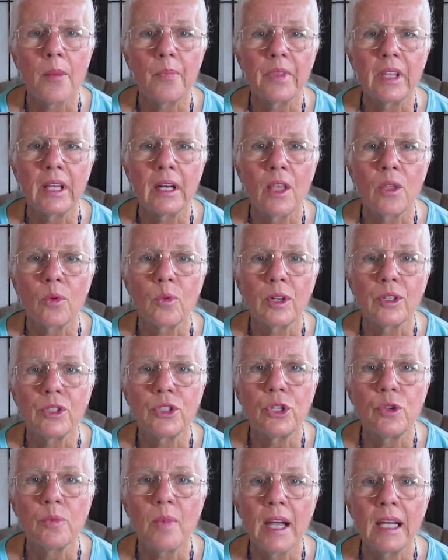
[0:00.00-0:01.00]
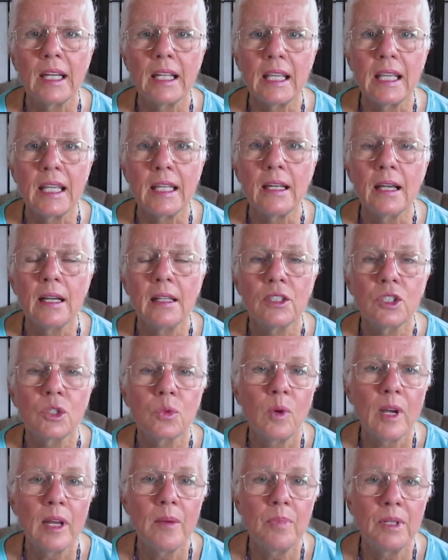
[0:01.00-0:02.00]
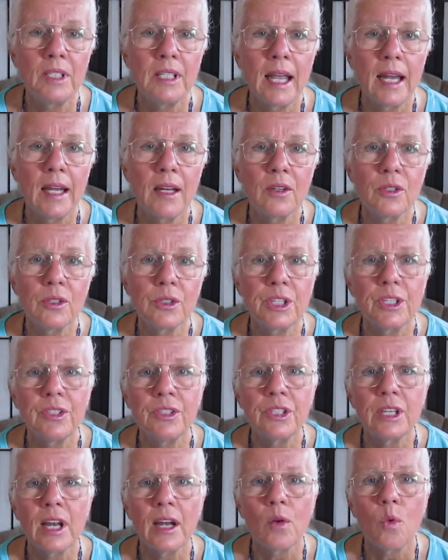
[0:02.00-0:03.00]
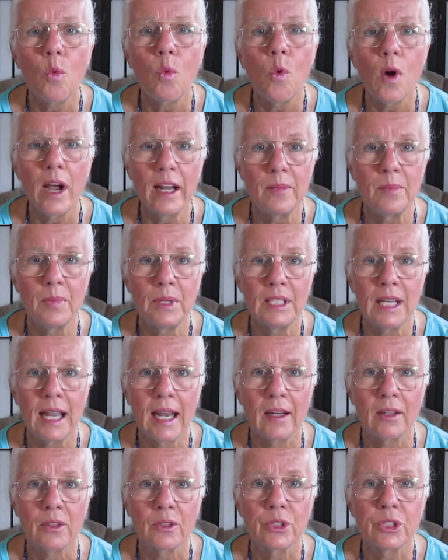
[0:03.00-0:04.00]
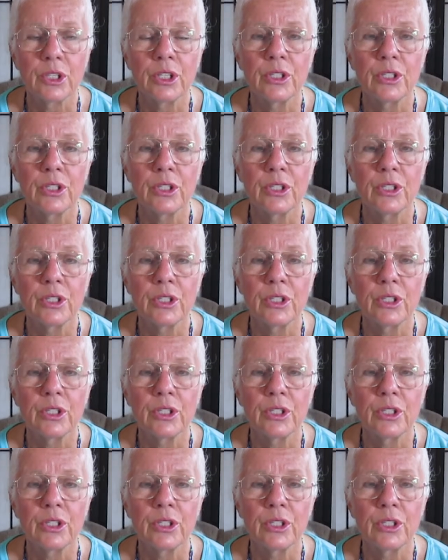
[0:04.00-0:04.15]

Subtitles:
In other words, you might eat sweet potatoes instead of white potatoes,